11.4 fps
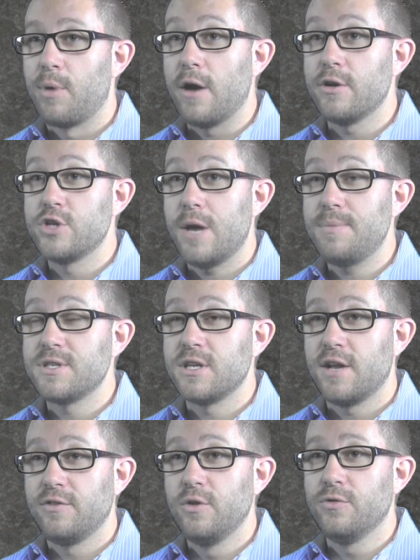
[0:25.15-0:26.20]
Prior to
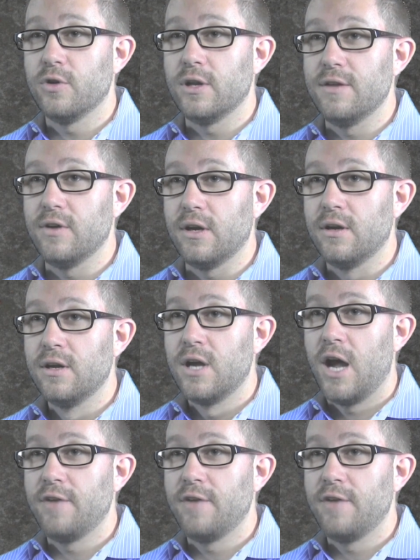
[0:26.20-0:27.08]
Jeppesen, I flew for a living.